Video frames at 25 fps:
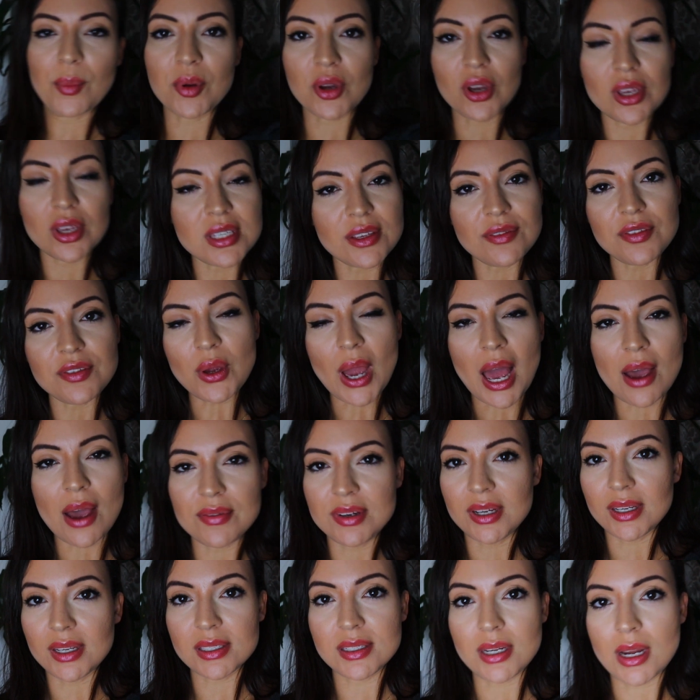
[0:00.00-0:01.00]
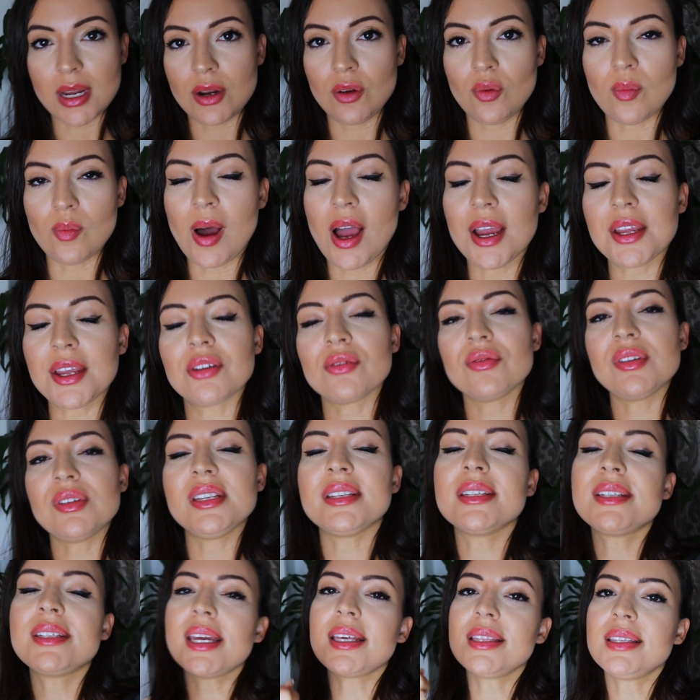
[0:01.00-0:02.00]
Because if you have an external mic, you'll
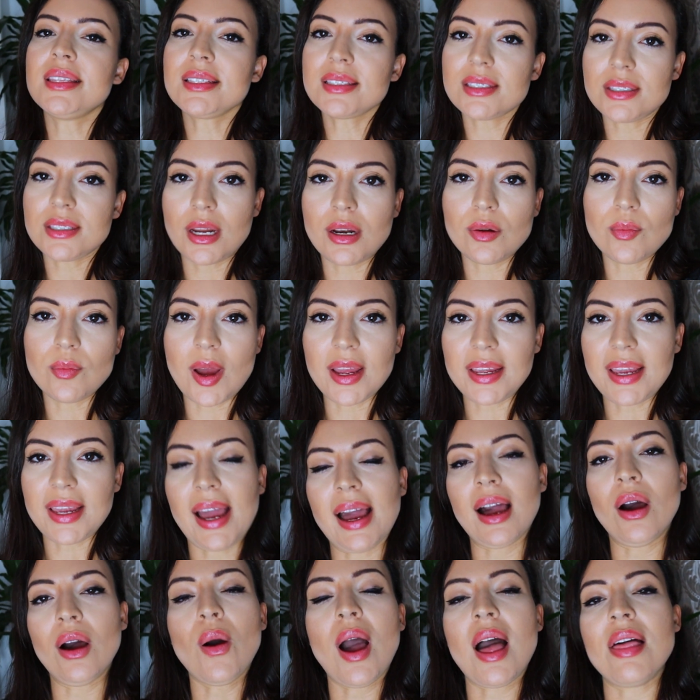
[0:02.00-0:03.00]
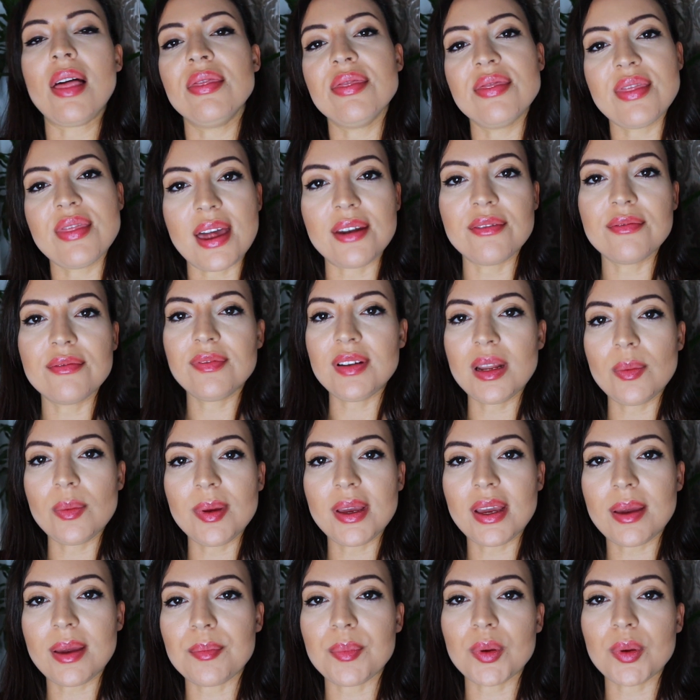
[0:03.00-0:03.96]
need to take the external mic out and then flip it,